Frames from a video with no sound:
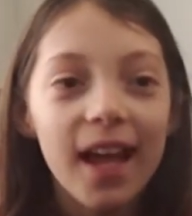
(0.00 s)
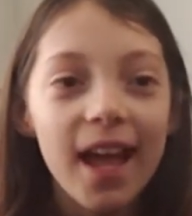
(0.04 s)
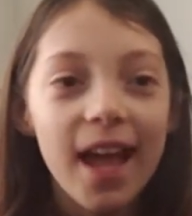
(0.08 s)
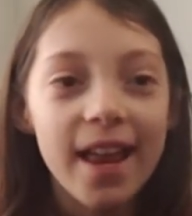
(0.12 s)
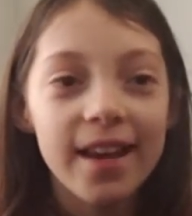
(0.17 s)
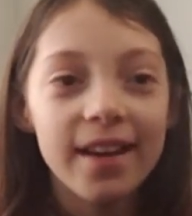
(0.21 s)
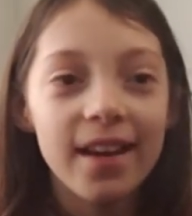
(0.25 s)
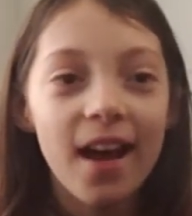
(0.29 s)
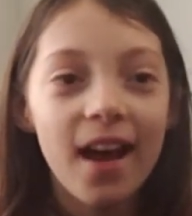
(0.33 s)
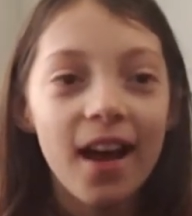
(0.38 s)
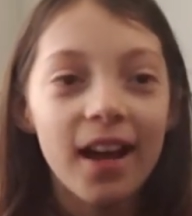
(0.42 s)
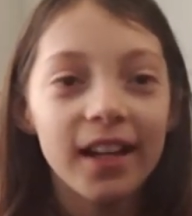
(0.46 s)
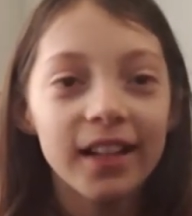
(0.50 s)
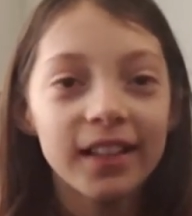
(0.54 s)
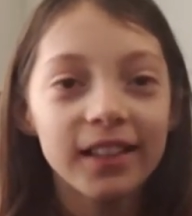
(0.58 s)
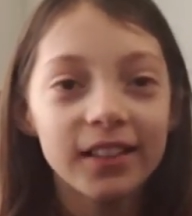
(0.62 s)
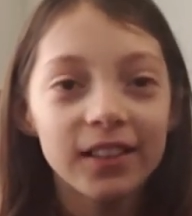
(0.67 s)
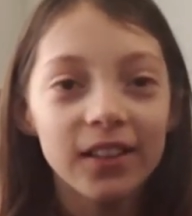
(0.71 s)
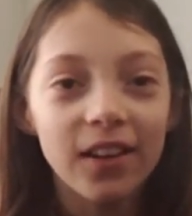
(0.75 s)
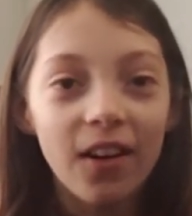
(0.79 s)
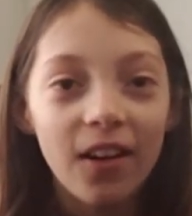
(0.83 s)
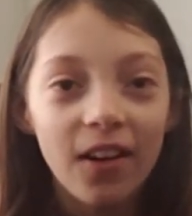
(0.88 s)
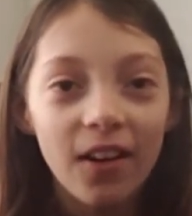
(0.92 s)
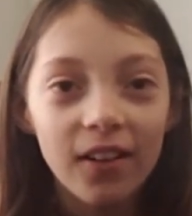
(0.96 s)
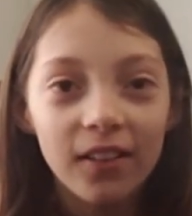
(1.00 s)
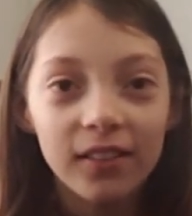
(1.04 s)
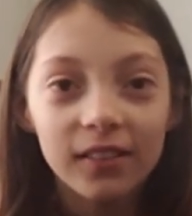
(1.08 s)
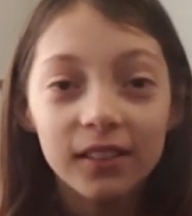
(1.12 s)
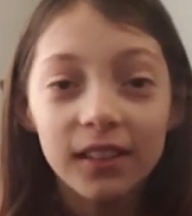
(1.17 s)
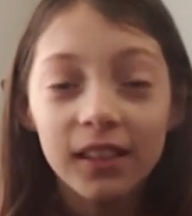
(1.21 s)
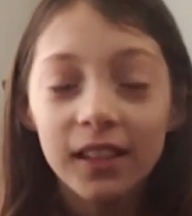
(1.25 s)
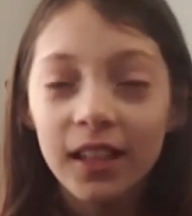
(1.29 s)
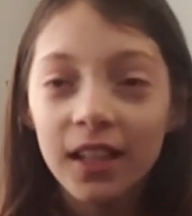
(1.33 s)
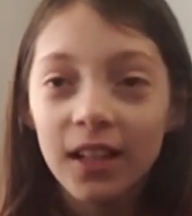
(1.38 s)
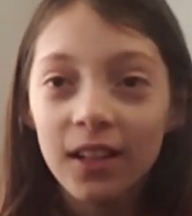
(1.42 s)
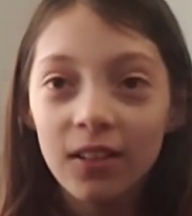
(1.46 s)
and I saw
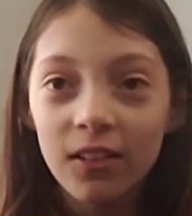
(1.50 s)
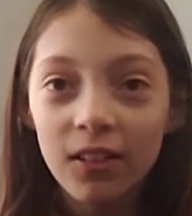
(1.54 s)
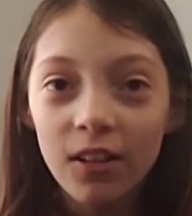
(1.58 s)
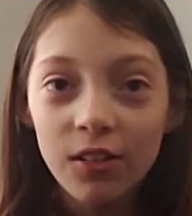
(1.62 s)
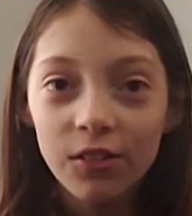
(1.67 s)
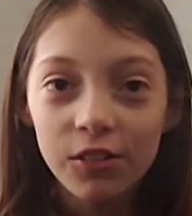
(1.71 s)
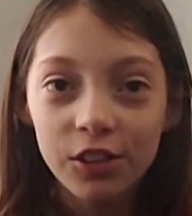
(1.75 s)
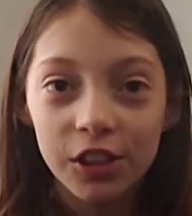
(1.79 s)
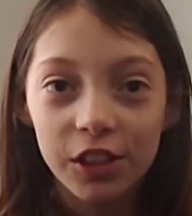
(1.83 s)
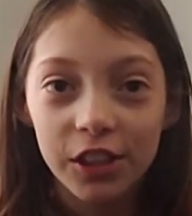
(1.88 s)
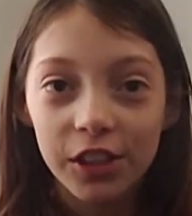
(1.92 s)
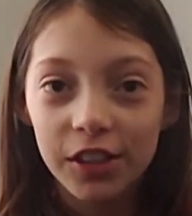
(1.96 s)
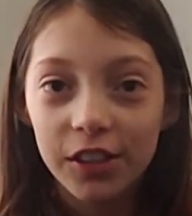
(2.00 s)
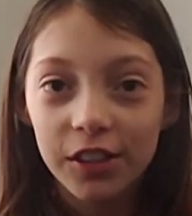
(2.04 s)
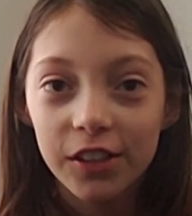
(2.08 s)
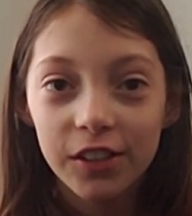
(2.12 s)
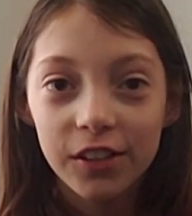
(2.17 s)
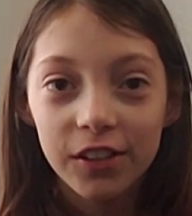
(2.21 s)
an enclosure.